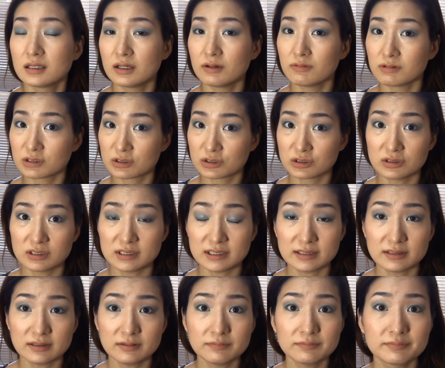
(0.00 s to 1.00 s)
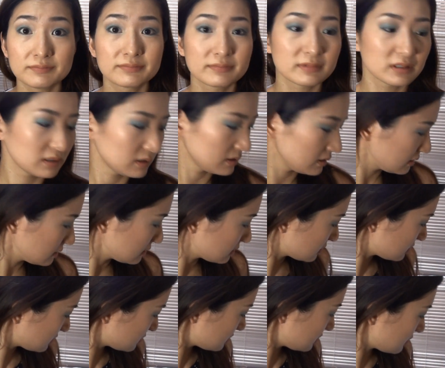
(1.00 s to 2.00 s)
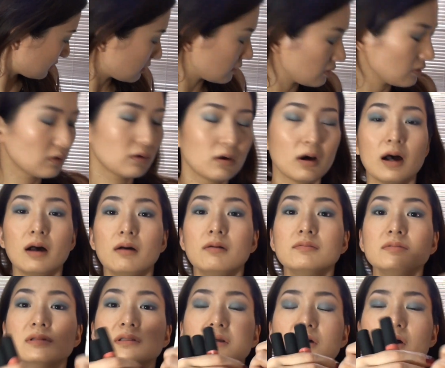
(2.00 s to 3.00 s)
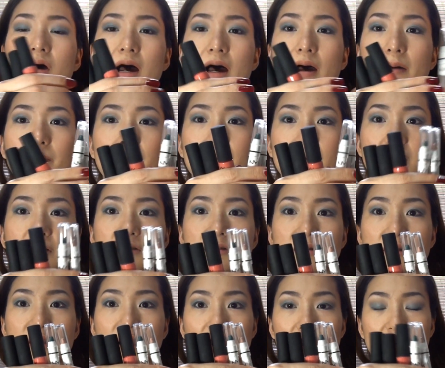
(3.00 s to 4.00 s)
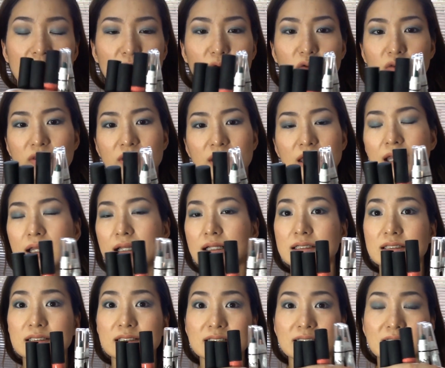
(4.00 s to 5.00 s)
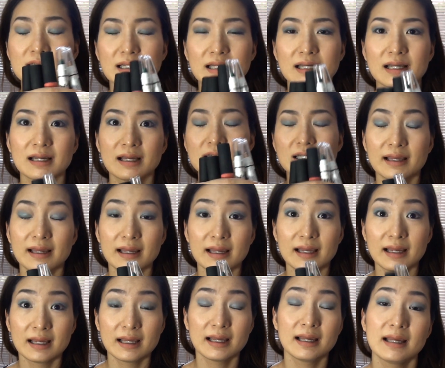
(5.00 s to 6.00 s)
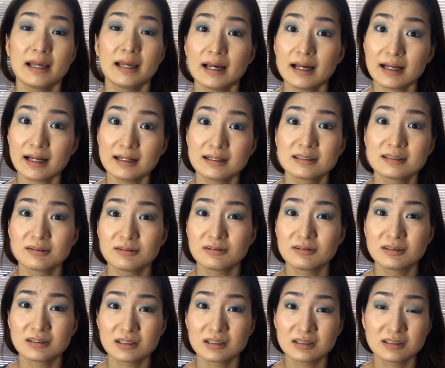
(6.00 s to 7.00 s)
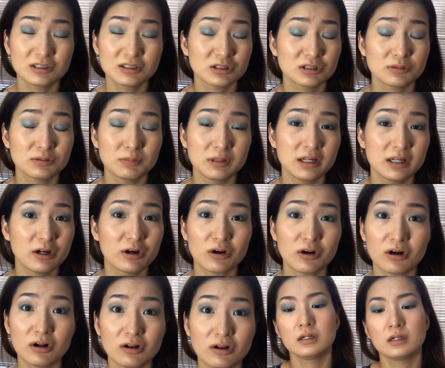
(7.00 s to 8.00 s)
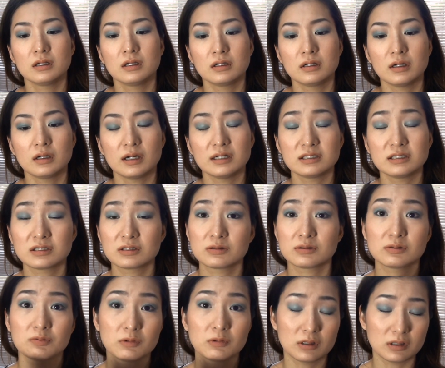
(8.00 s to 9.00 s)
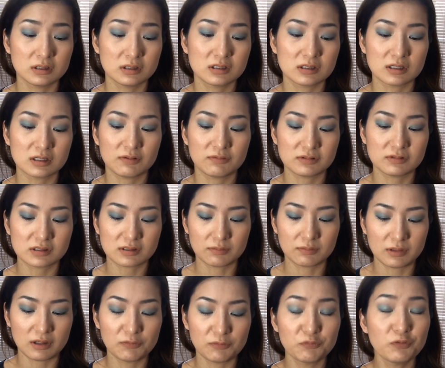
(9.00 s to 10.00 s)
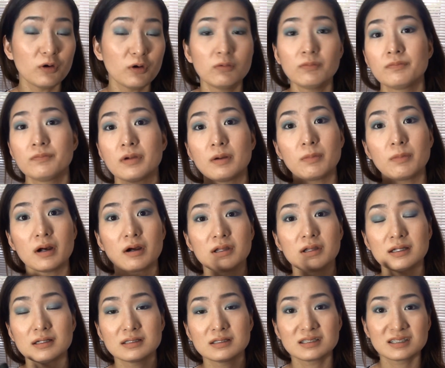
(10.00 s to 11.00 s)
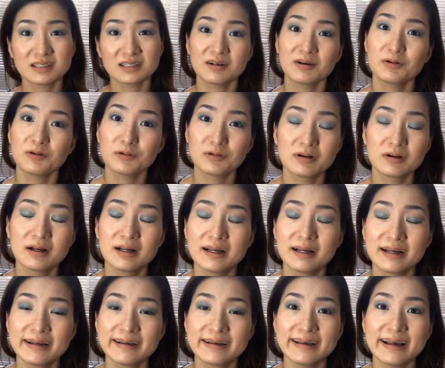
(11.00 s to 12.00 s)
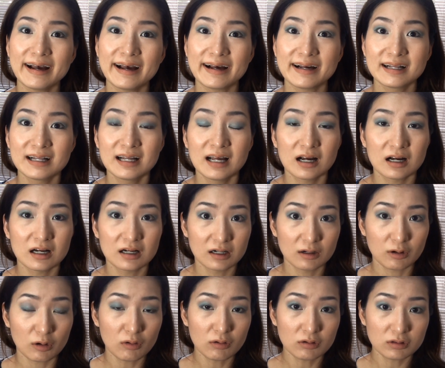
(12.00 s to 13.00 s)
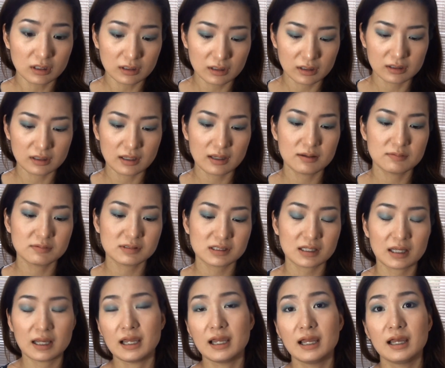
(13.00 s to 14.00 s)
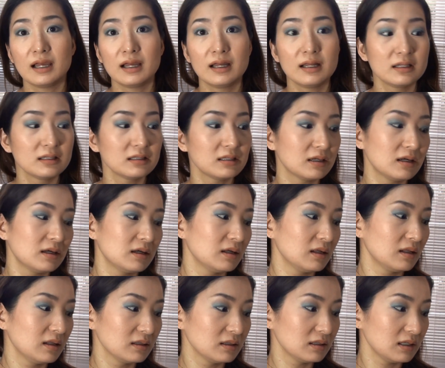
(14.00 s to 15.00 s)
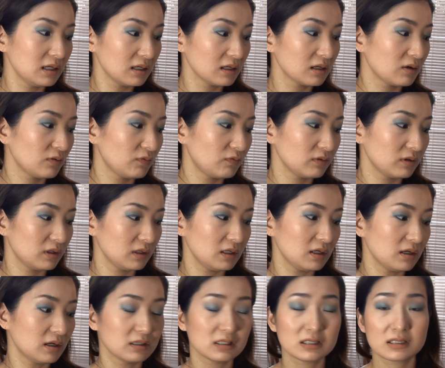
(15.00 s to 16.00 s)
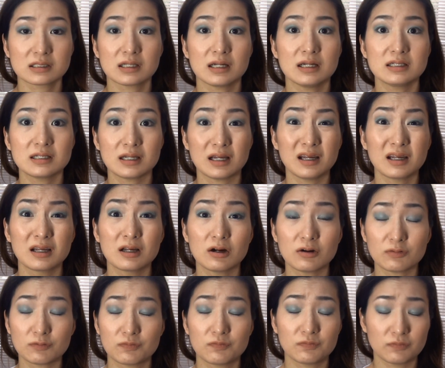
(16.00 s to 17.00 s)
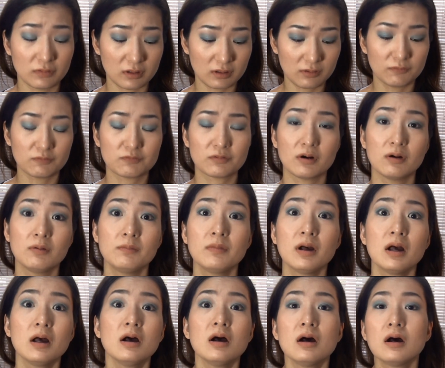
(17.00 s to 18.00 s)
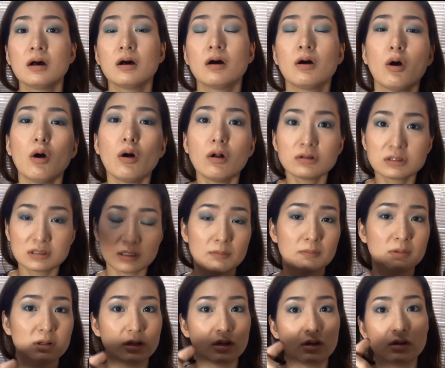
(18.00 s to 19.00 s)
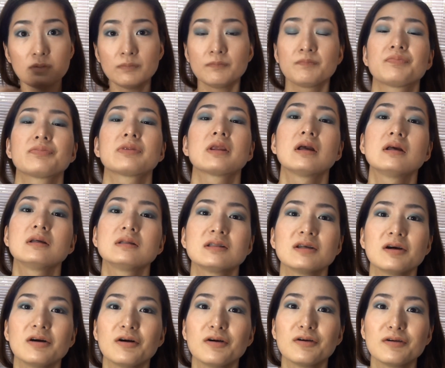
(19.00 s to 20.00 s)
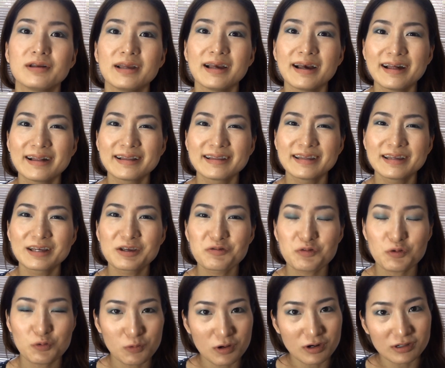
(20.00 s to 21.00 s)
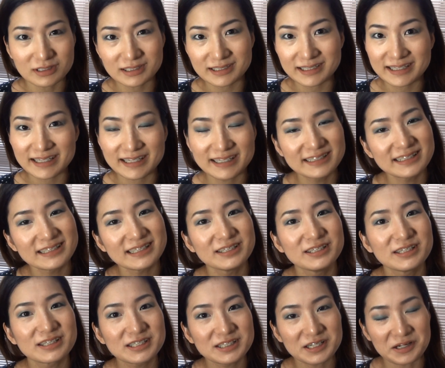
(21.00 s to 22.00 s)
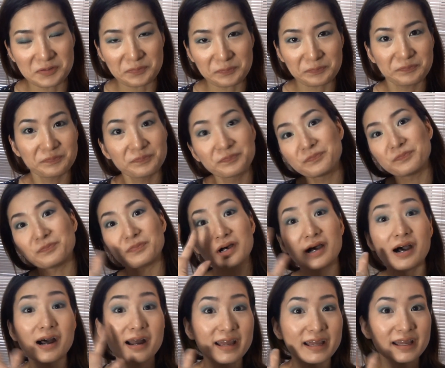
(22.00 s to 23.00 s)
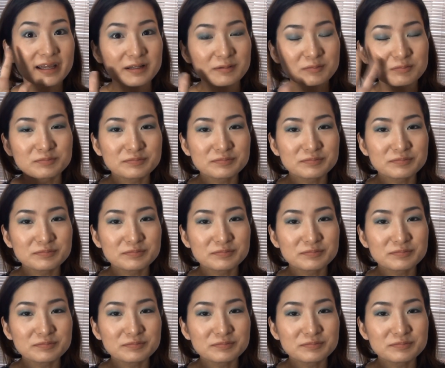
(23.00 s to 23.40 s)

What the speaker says: It was a good deal. So I'm so happy to get those things. Yeah, so this is just a mini haul. I just wanted to give you some info about it. So yeah, all the names and the link for the site I got them from all down below. So yeah, thank you for watching and see you next time. Bye.